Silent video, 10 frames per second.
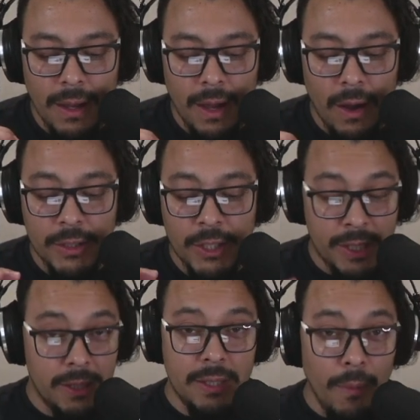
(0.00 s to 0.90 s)
just to
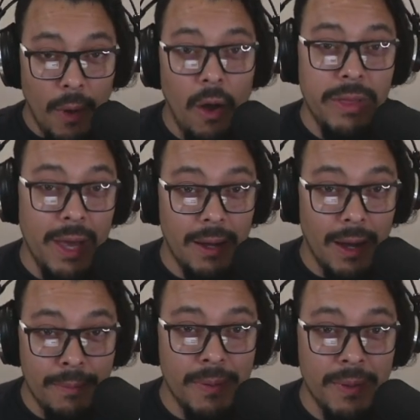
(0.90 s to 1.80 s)
sum all that
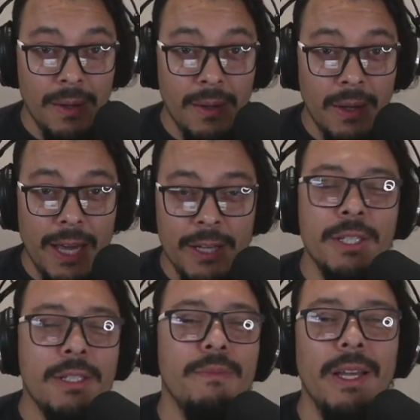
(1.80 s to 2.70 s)
up, it
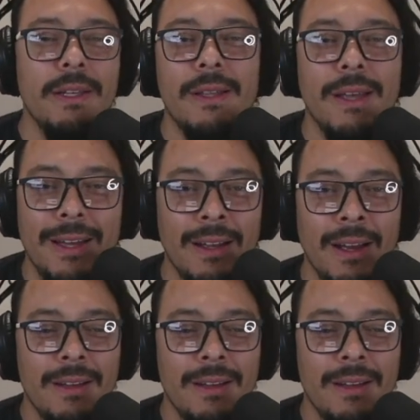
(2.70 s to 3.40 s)
just means that